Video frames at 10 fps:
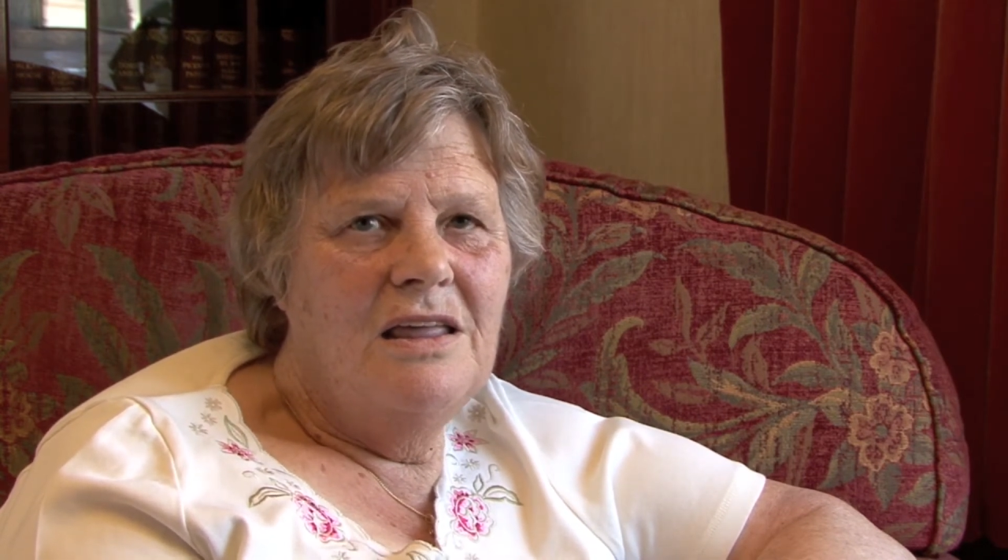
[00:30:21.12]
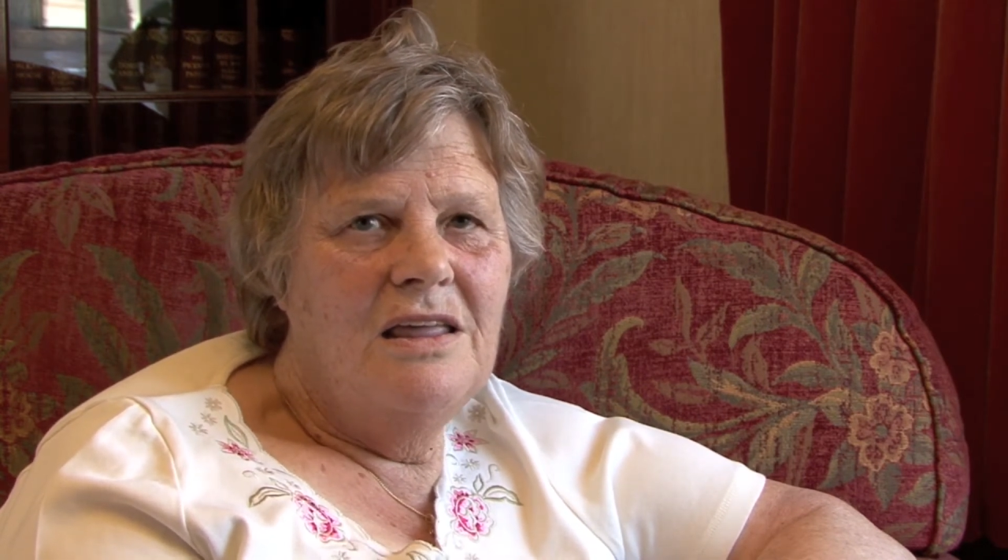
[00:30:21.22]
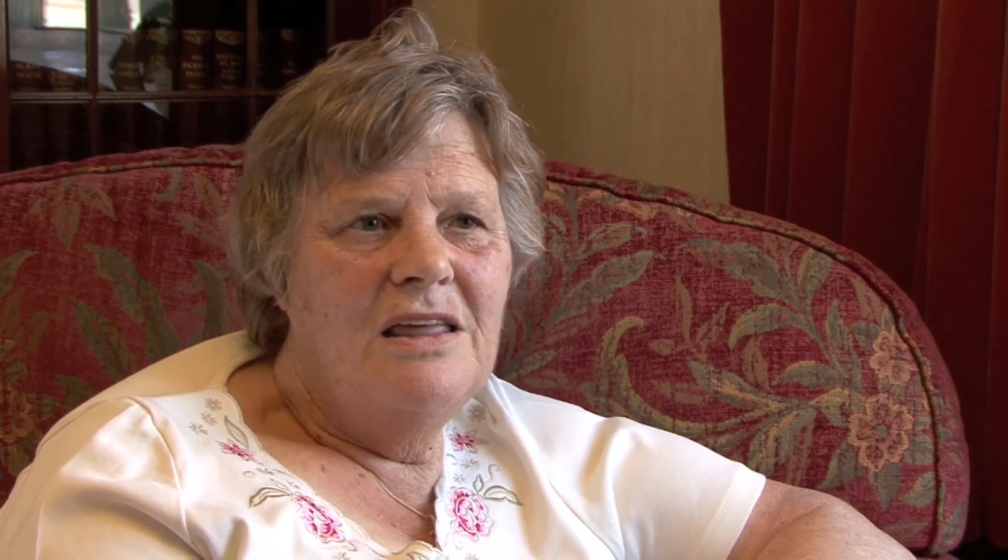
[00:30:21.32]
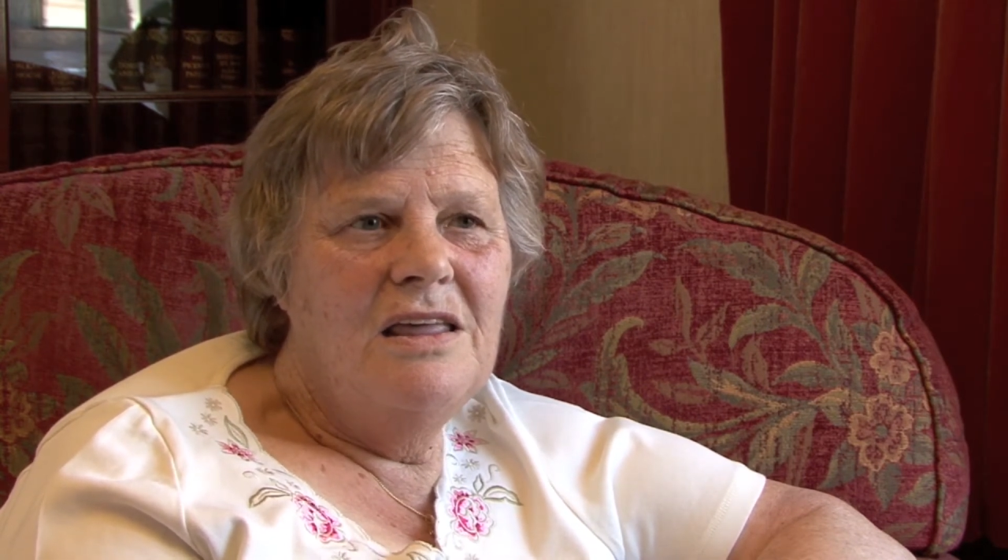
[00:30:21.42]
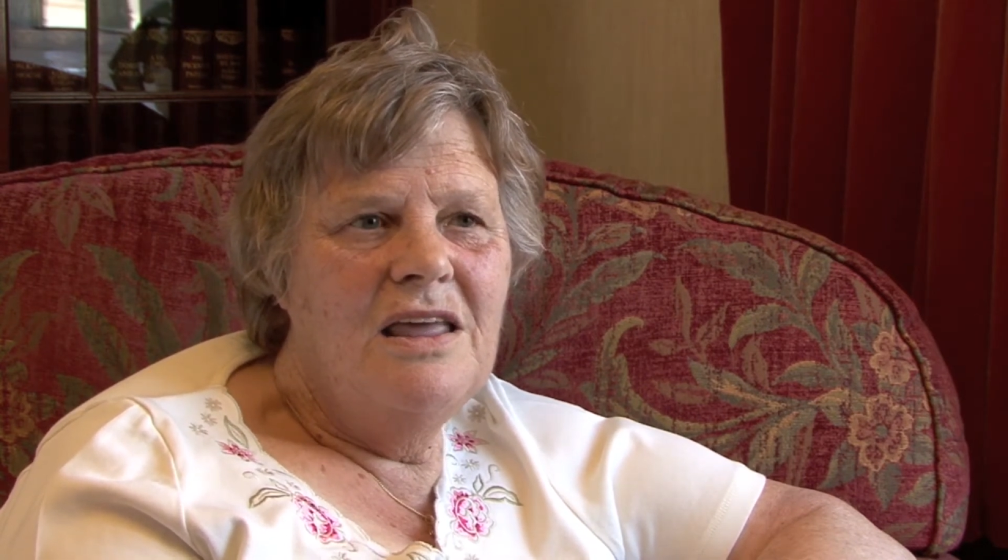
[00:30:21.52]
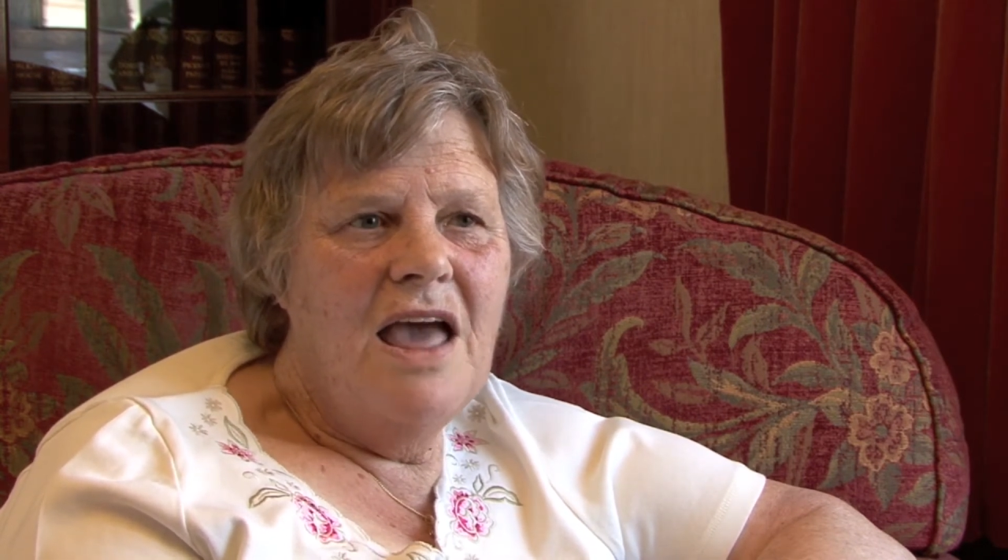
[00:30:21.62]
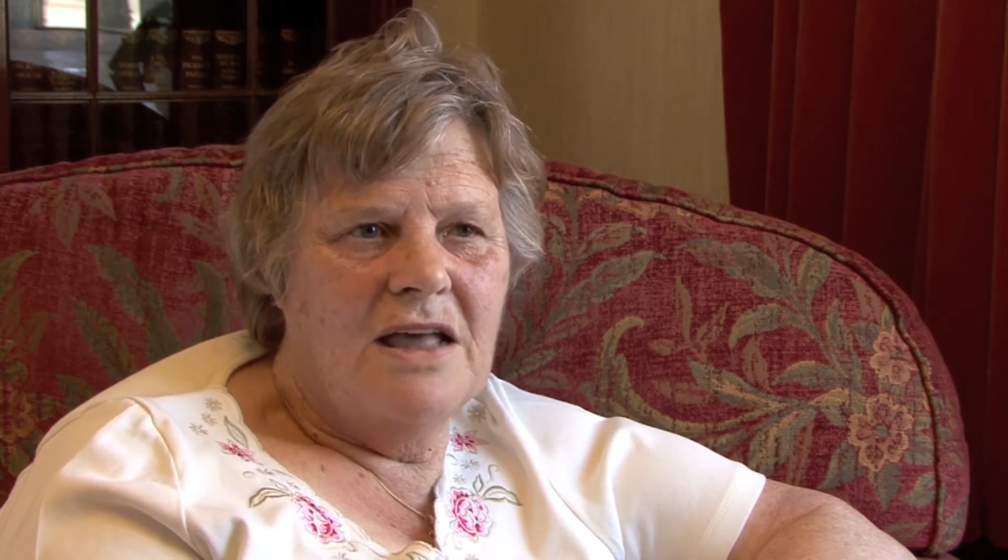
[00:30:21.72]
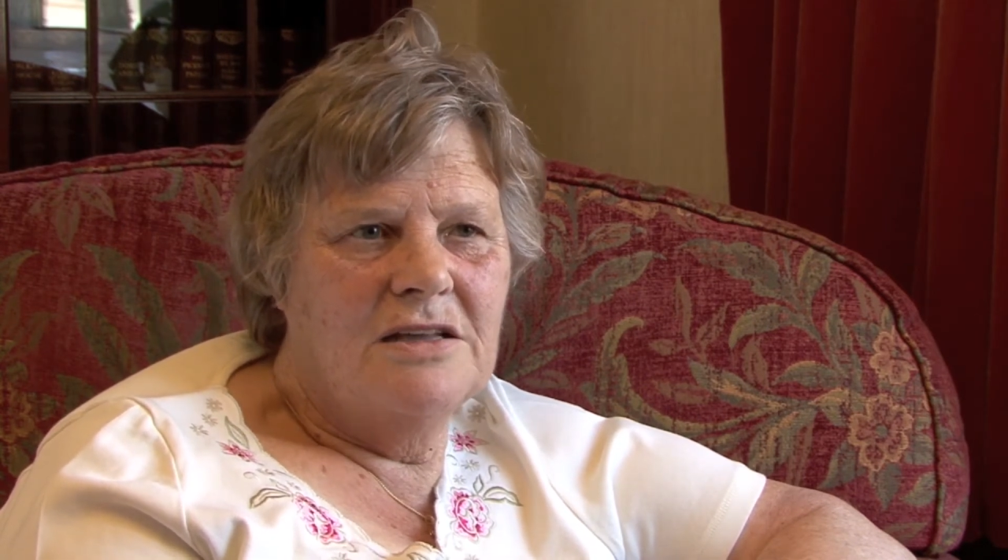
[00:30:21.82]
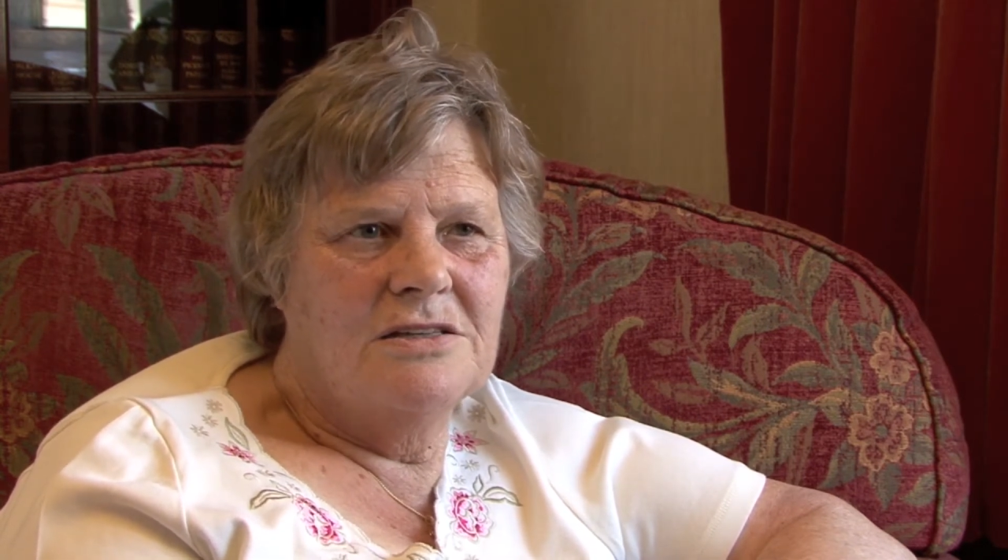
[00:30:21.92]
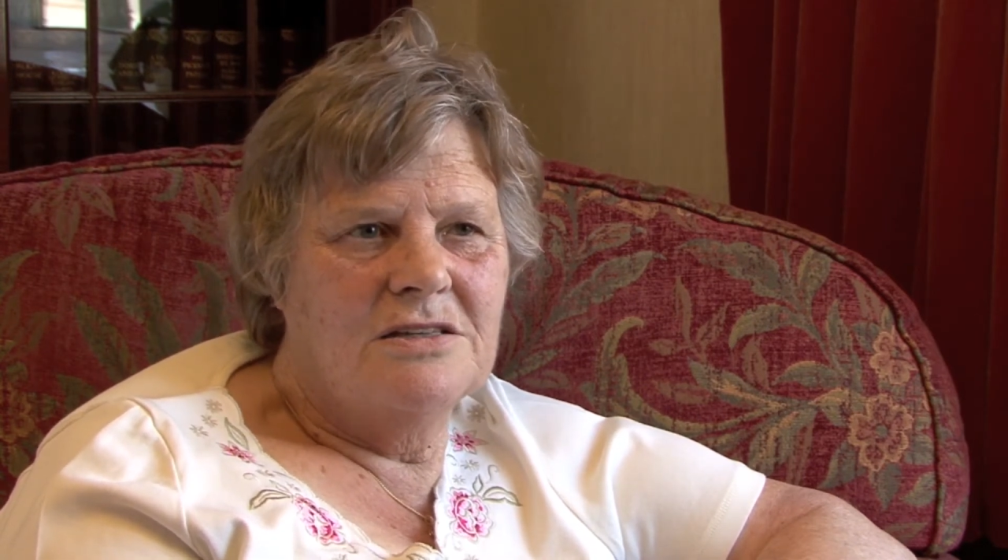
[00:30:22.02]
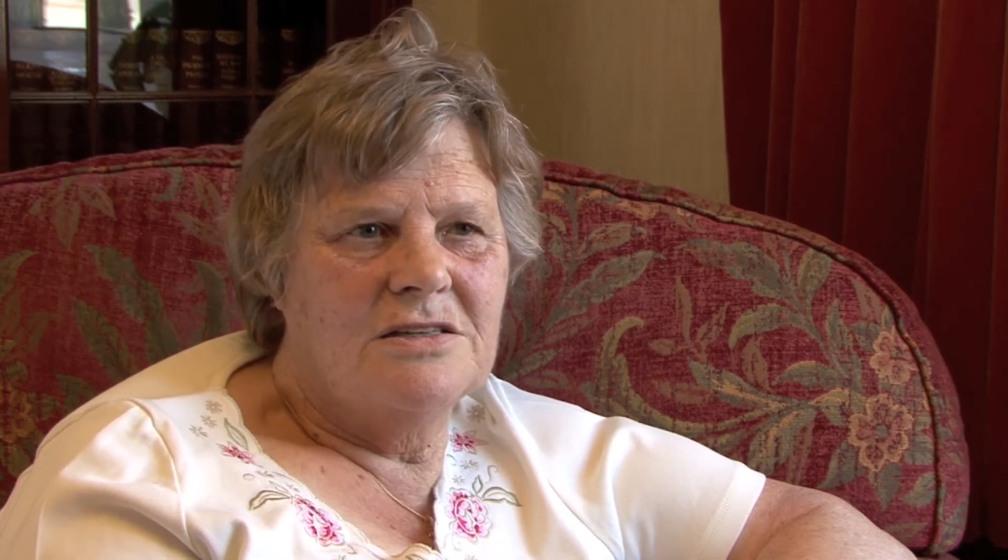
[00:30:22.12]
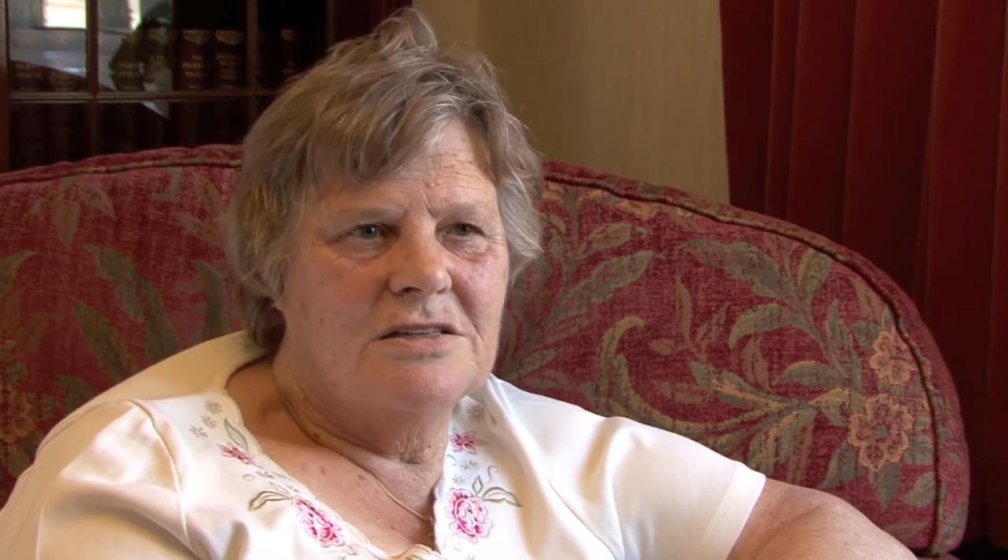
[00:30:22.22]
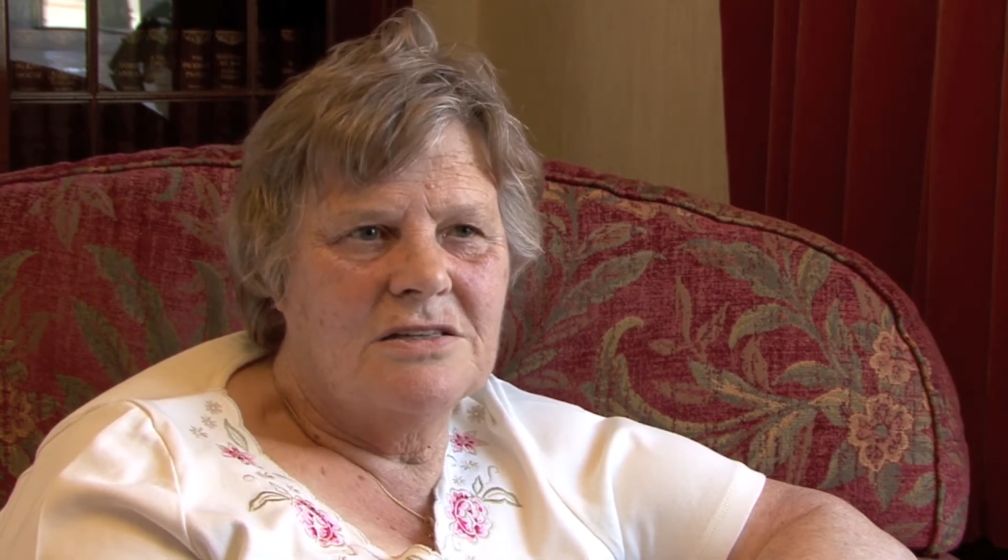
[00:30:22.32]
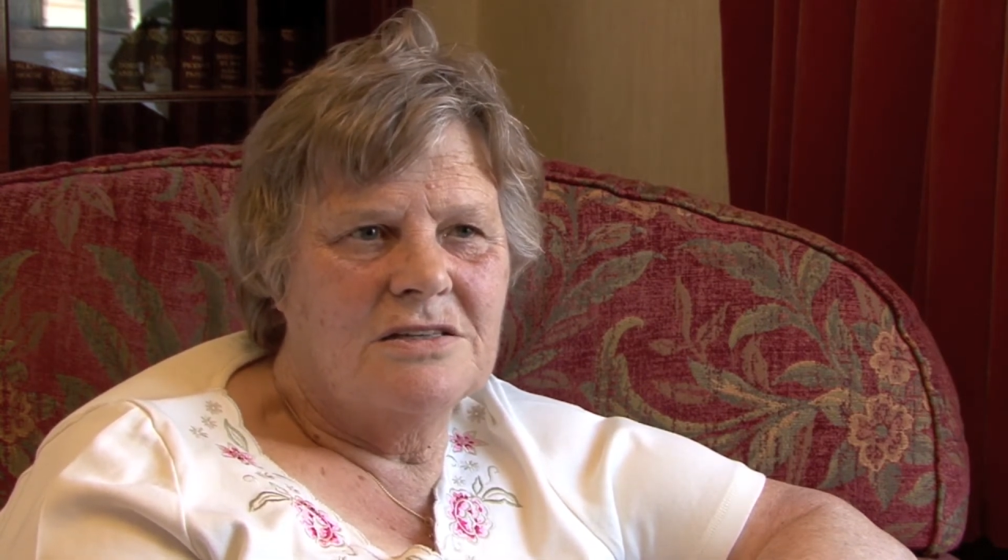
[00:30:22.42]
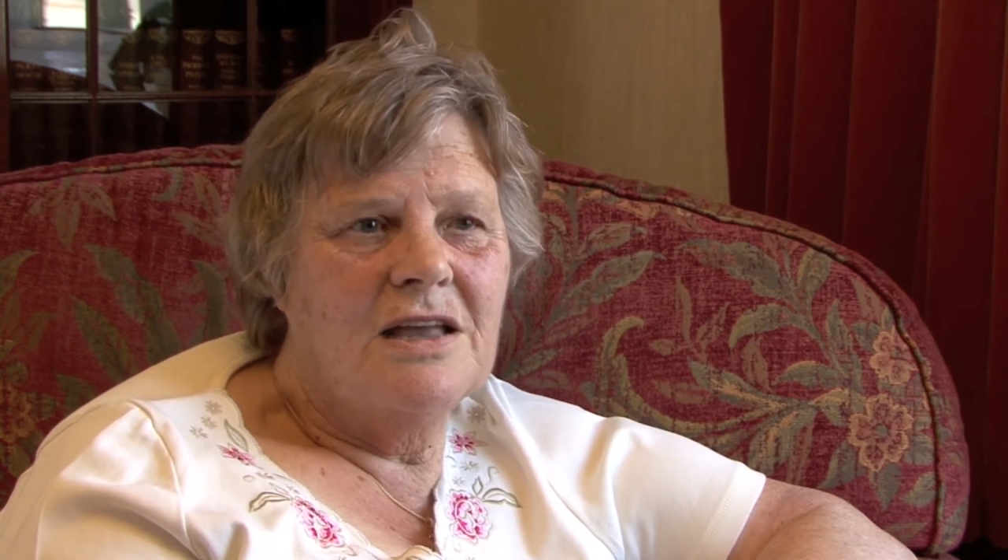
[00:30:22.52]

Yes,